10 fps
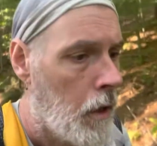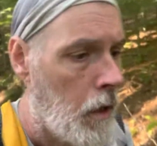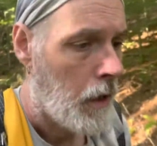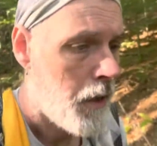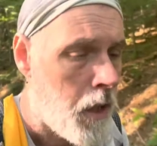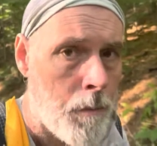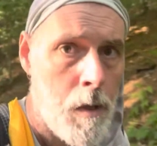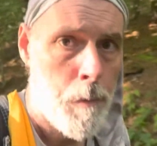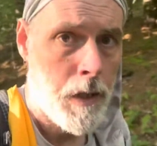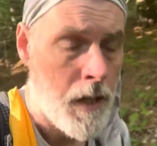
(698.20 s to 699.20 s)
And it
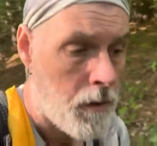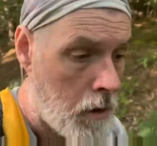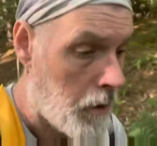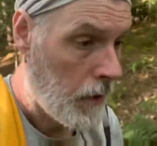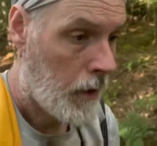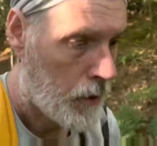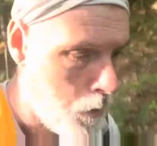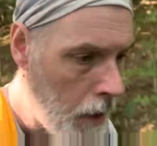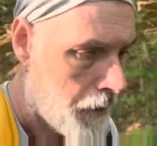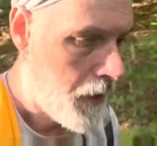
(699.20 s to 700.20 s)
might be kind of hard to hitch a
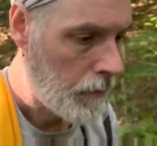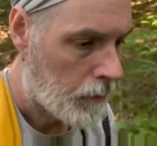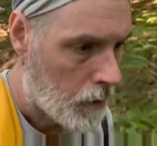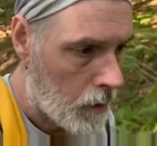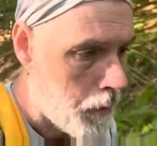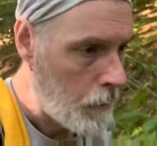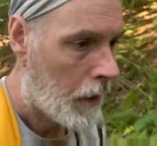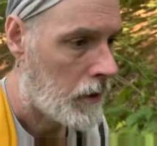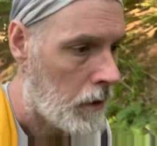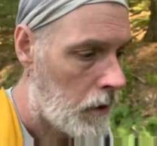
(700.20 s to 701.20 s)
ride that far
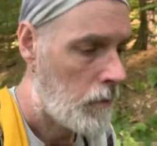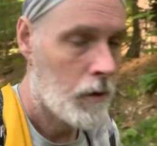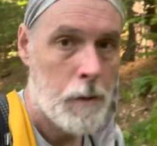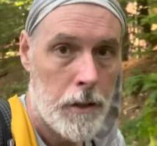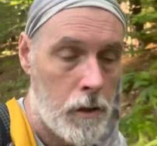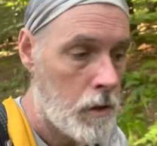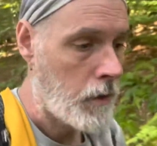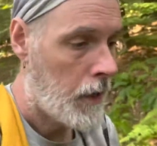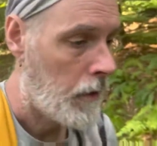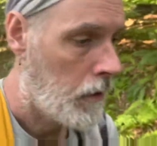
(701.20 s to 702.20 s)
back to where my car's
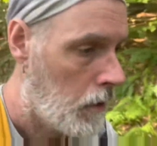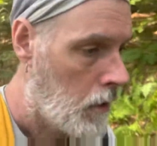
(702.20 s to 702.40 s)
at.